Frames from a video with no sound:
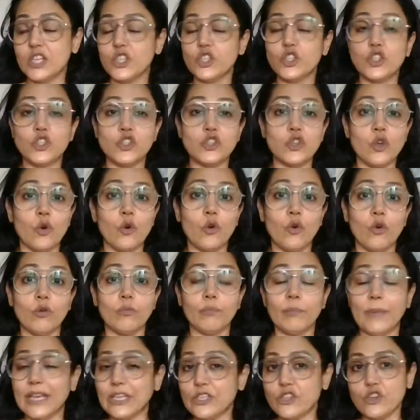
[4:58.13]
So
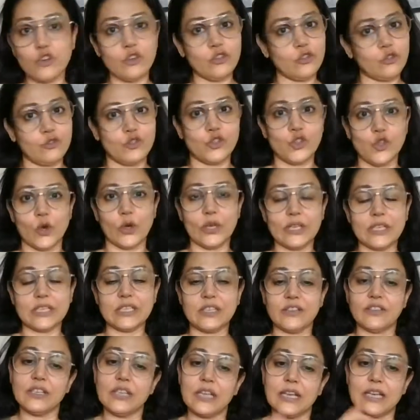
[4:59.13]
make sure you join it
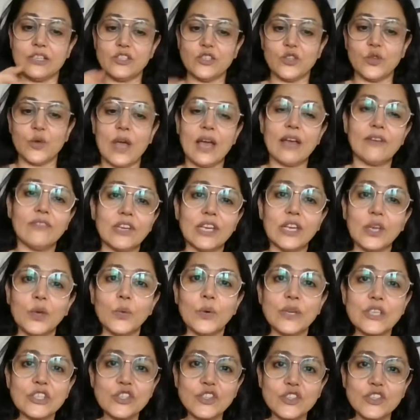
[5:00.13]
in case you have any
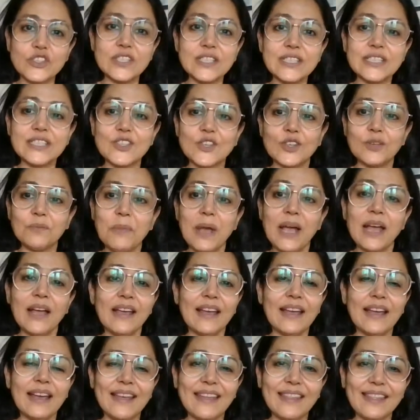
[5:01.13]
questions. Goodbye
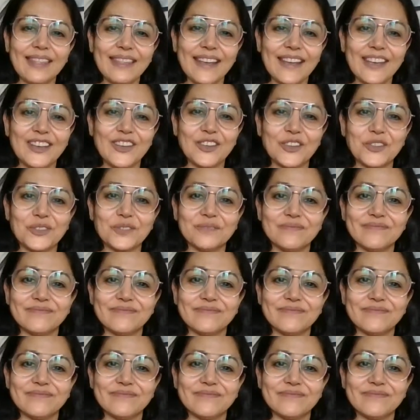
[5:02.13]
and thank you.